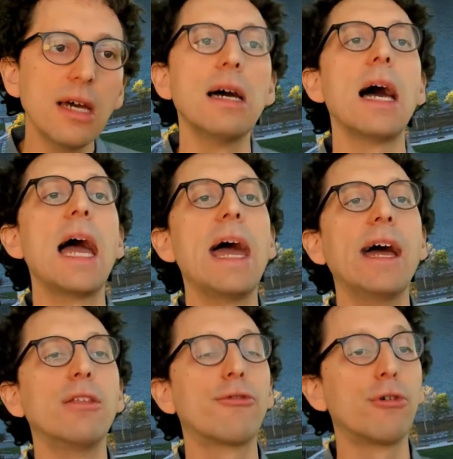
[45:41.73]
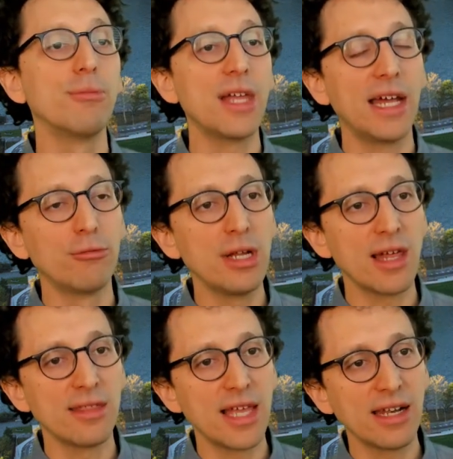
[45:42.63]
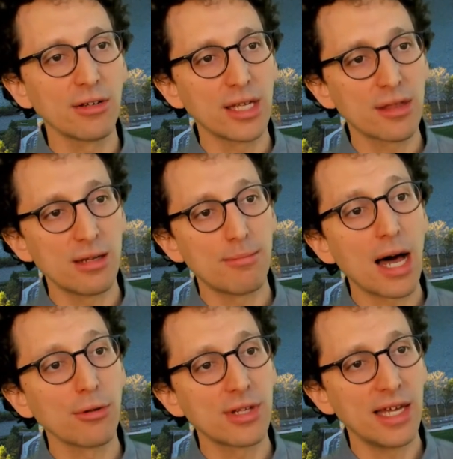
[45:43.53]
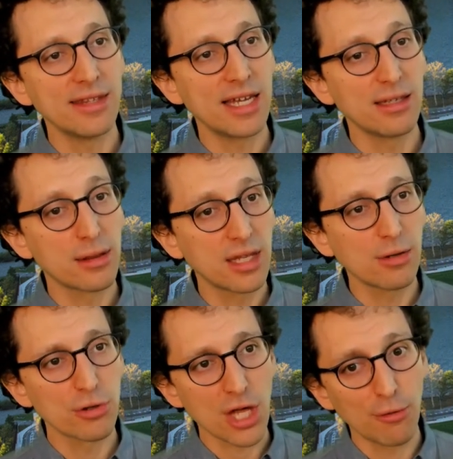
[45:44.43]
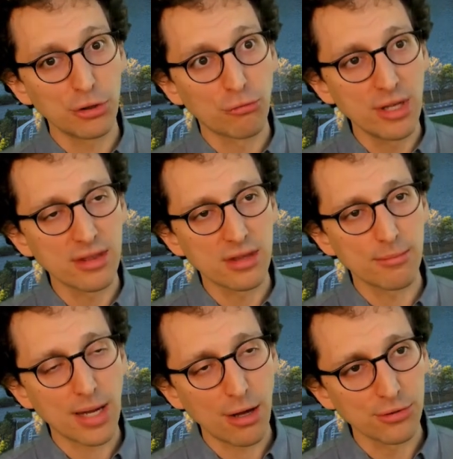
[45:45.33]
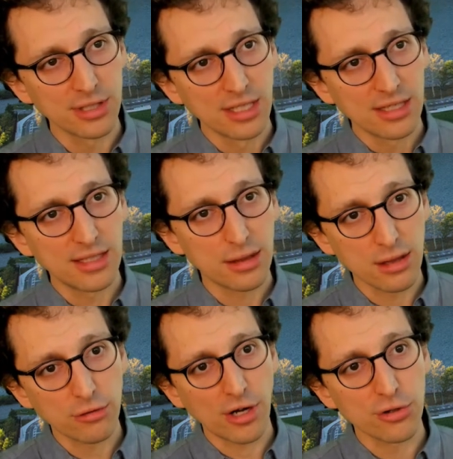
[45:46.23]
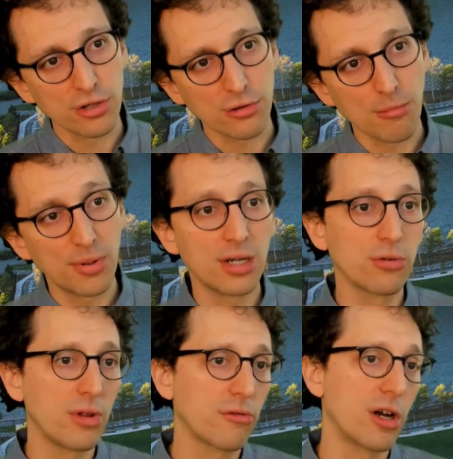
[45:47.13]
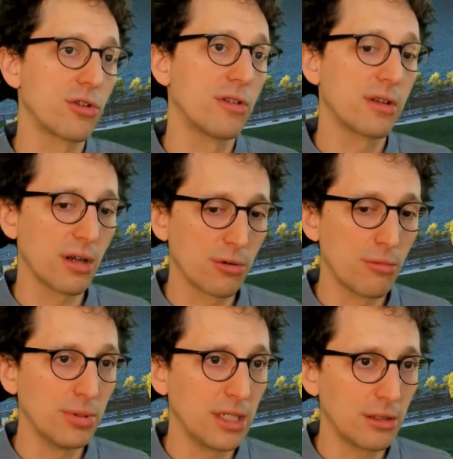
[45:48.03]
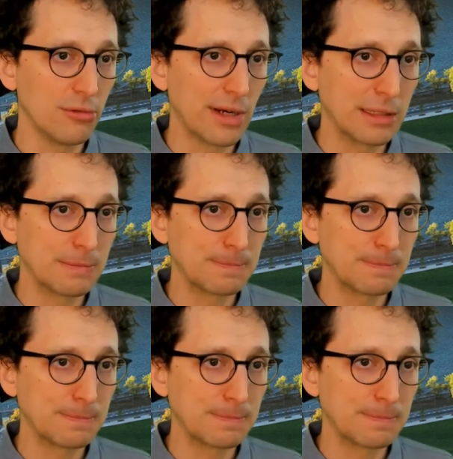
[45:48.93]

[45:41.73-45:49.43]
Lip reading: and then reason about and then distinguish how it reasons about this instruction compared to instructions that are completely right.